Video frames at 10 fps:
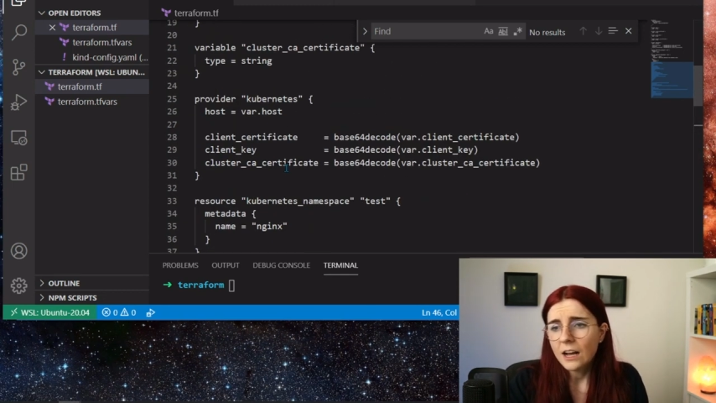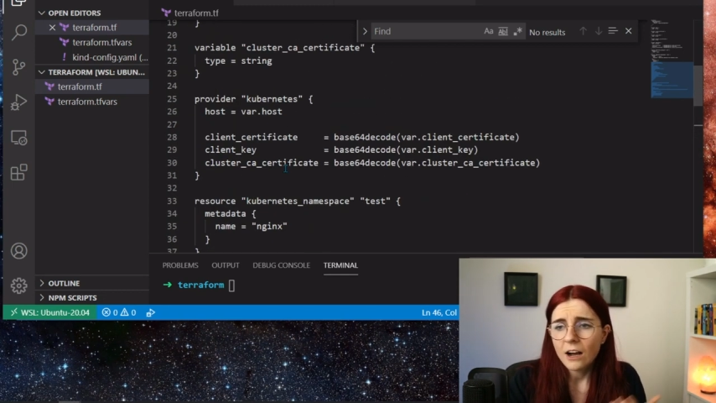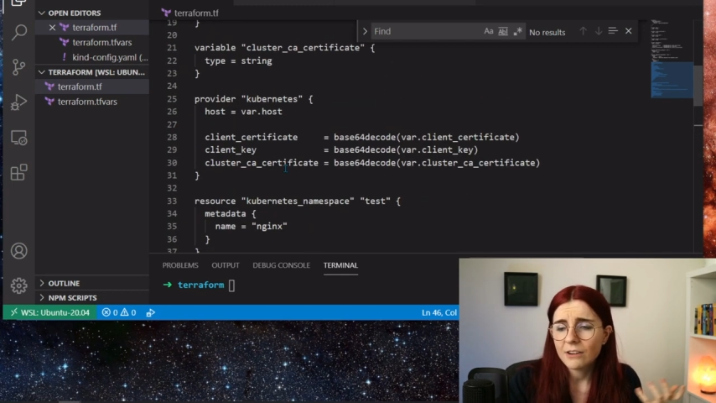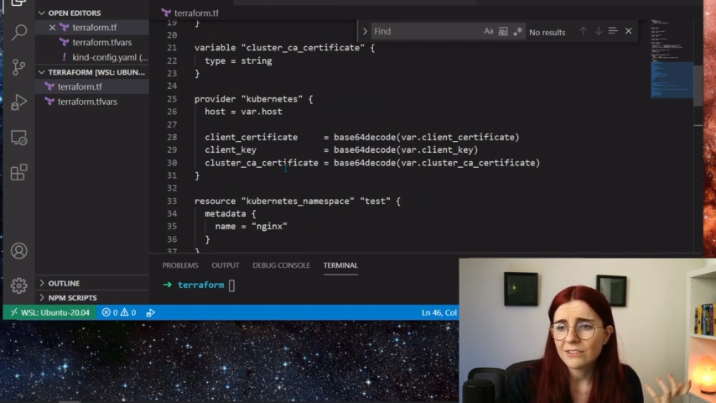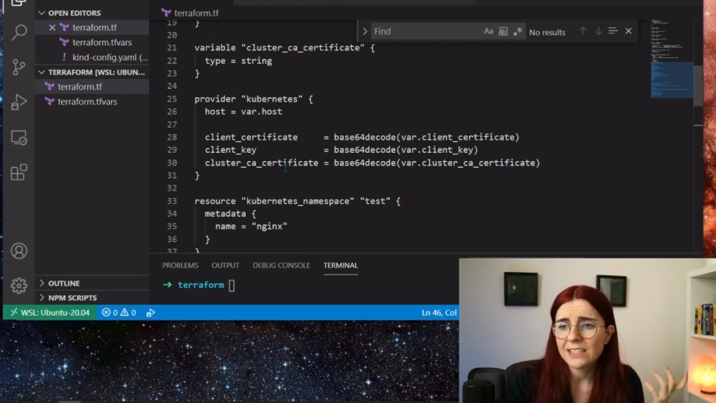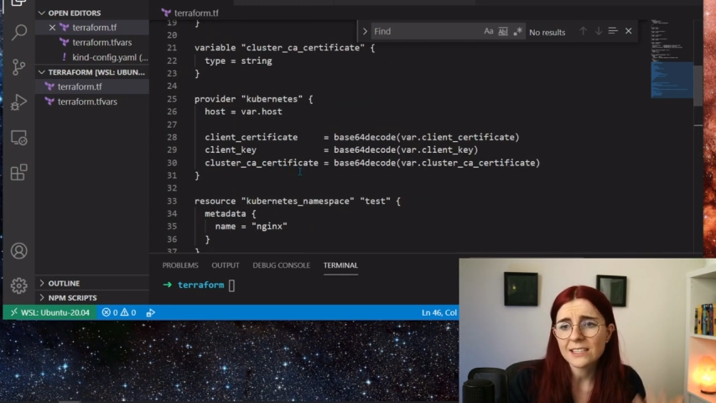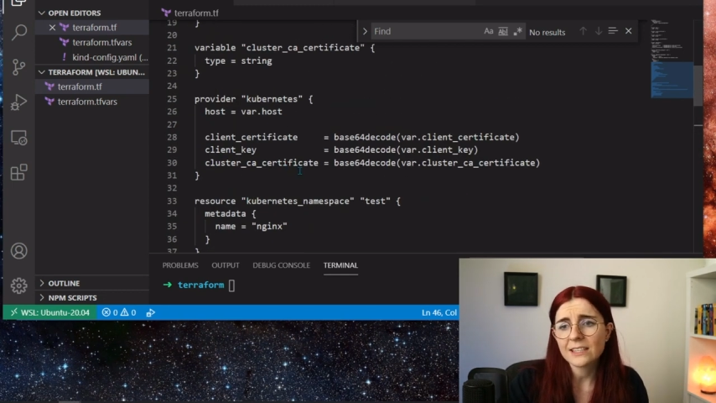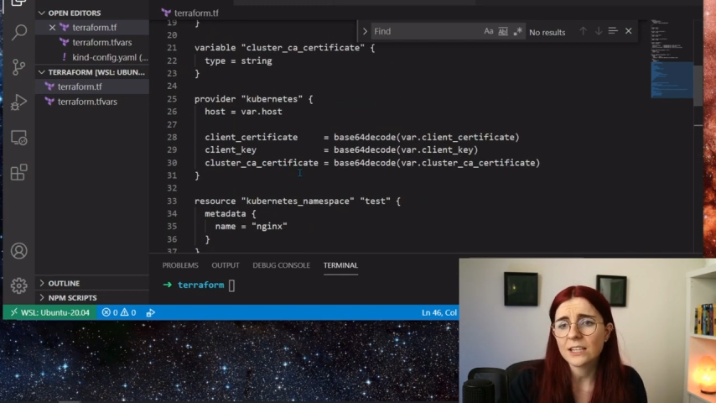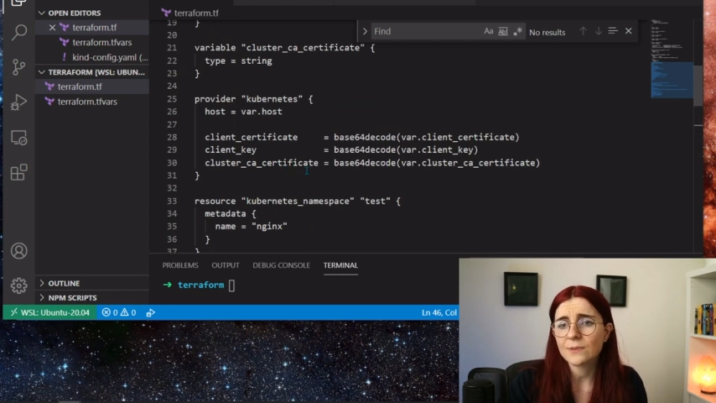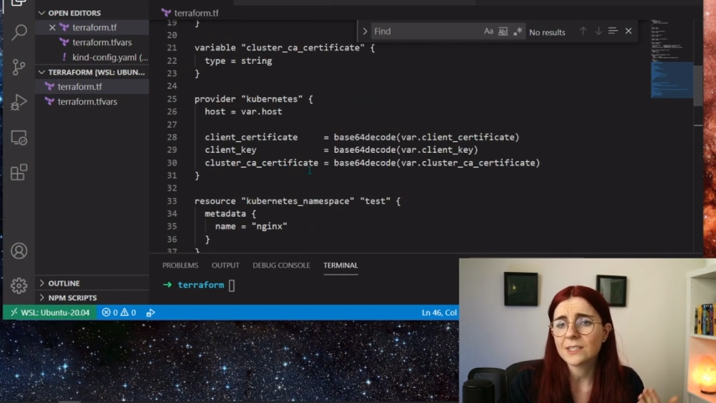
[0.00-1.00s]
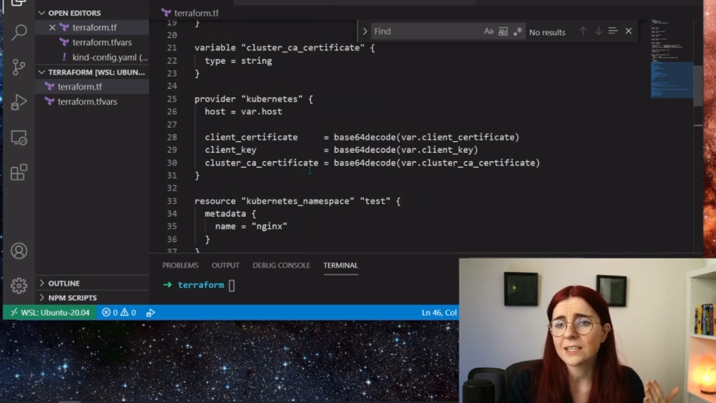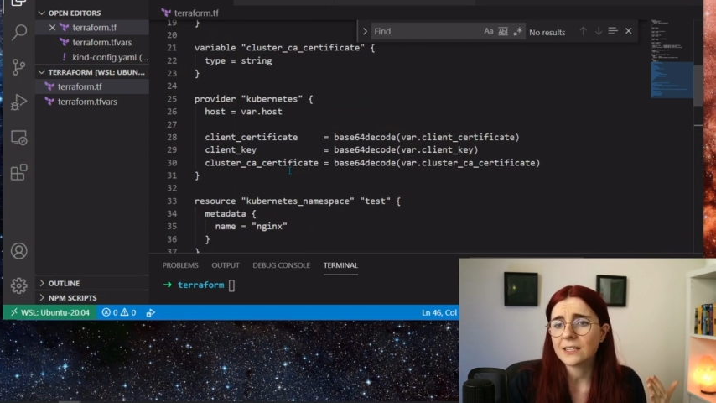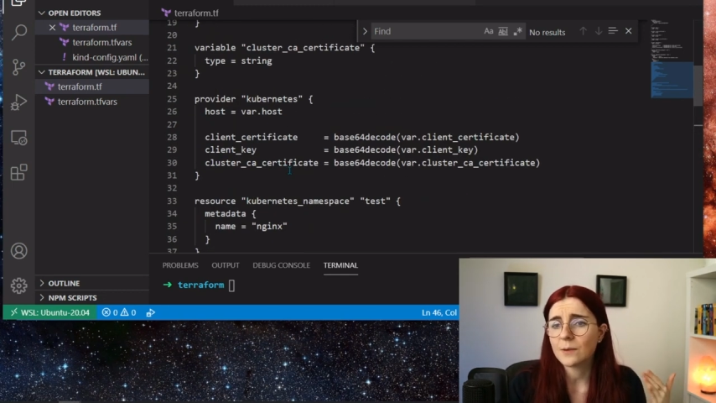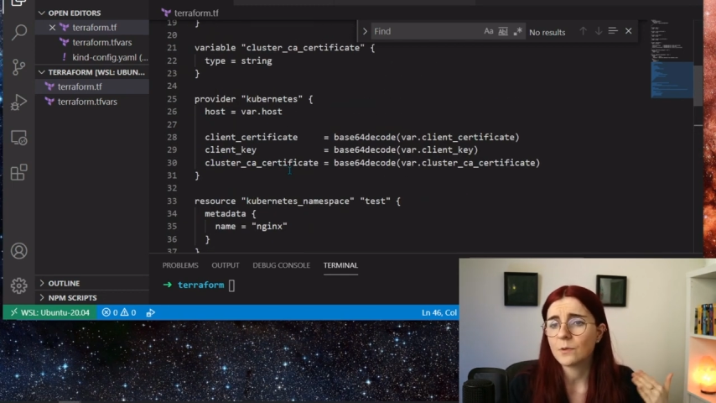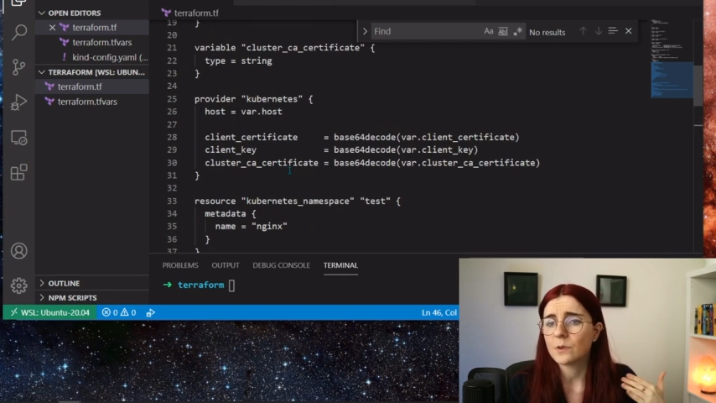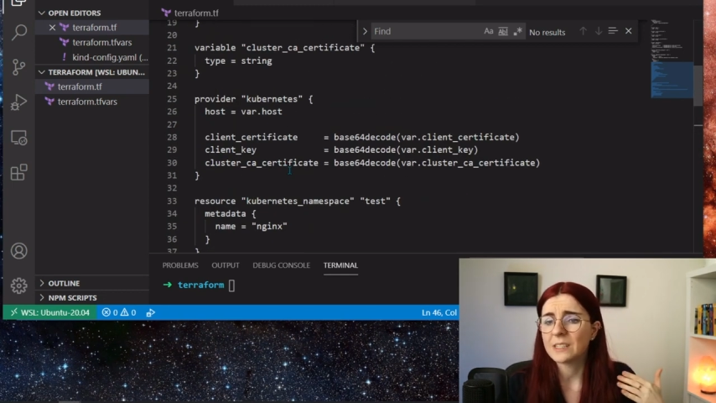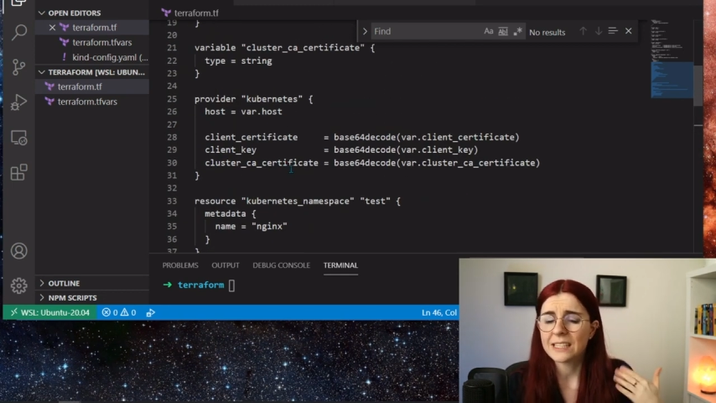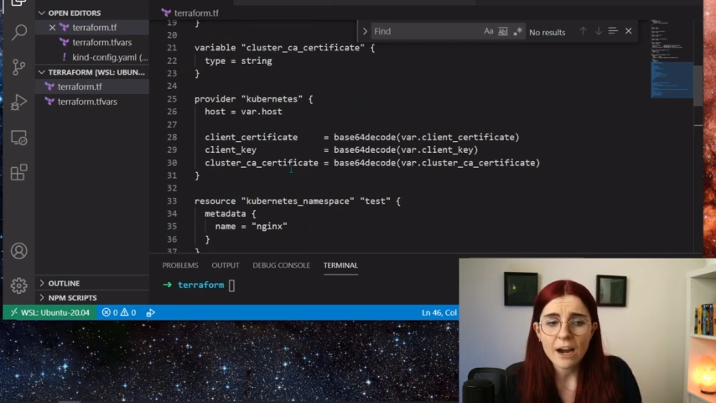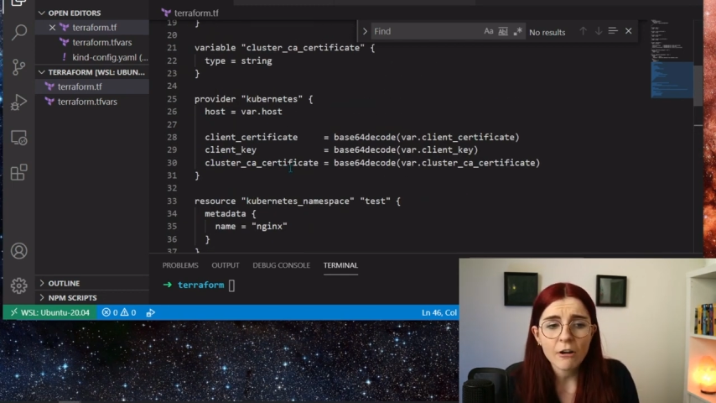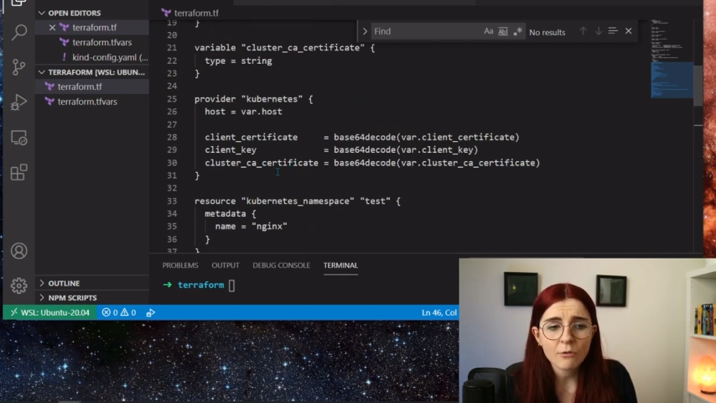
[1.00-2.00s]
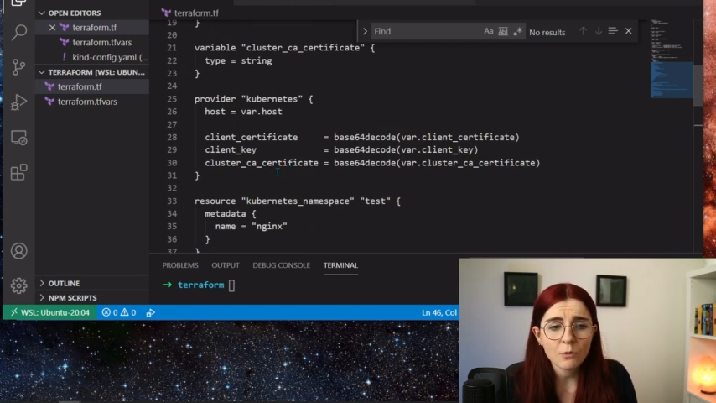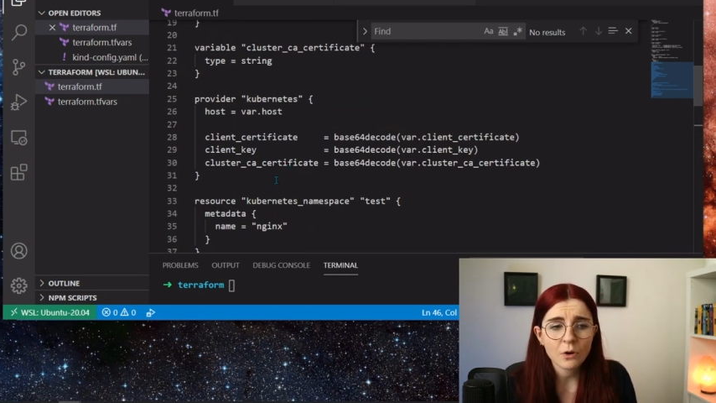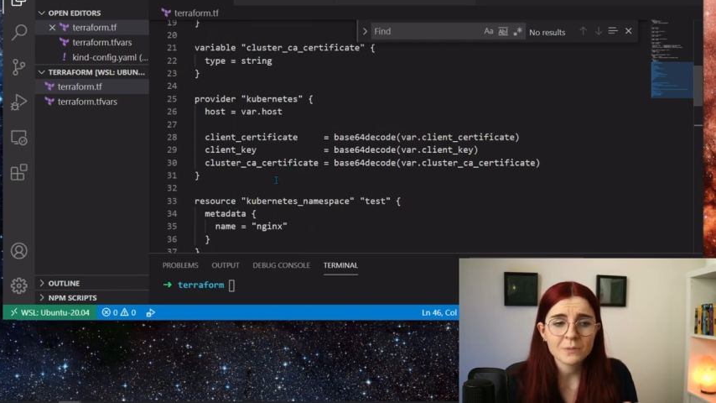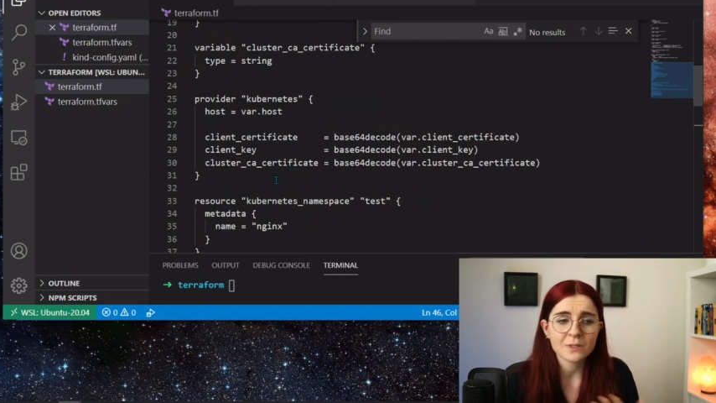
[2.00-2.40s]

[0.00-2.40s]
However, in this case, we set it up within Terraform,